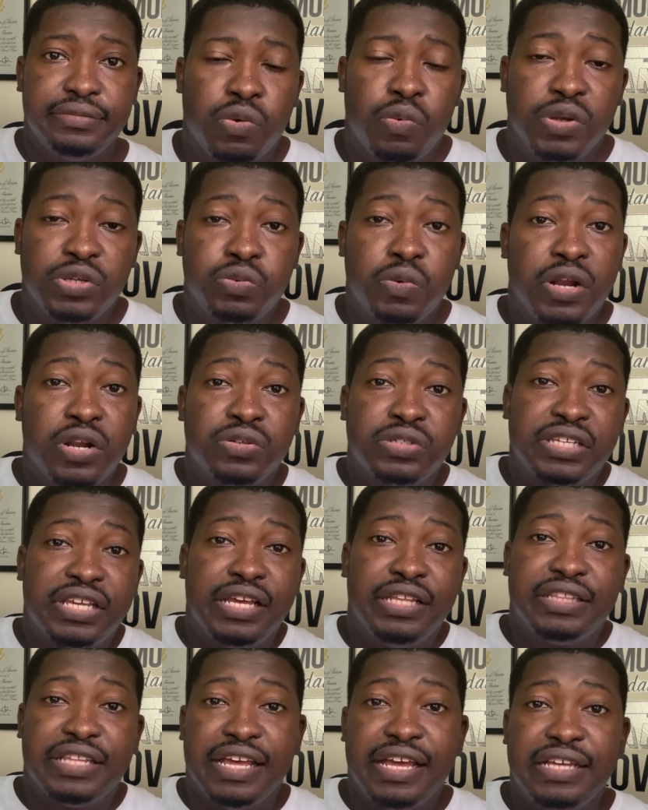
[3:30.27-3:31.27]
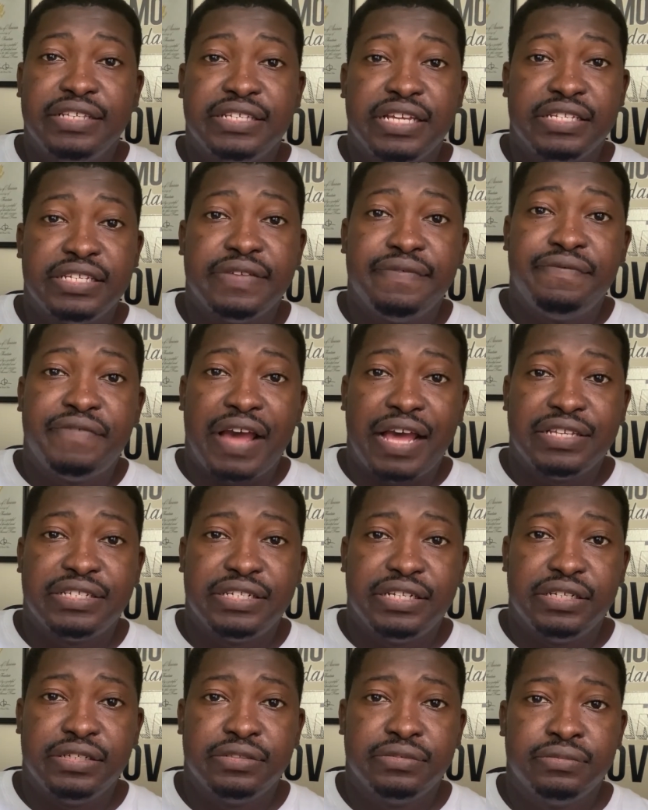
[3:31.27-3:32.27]
Which one of those key things is
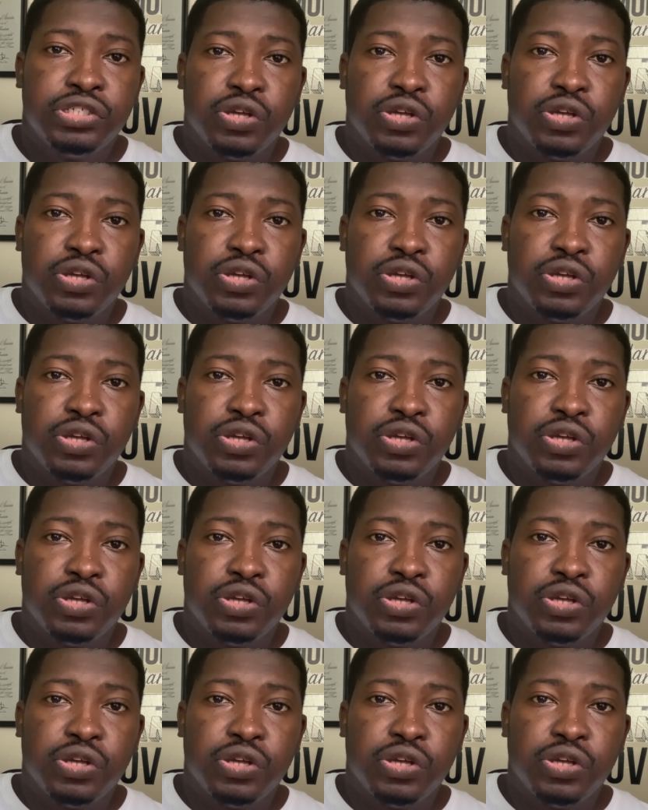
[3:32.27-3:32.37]
investing.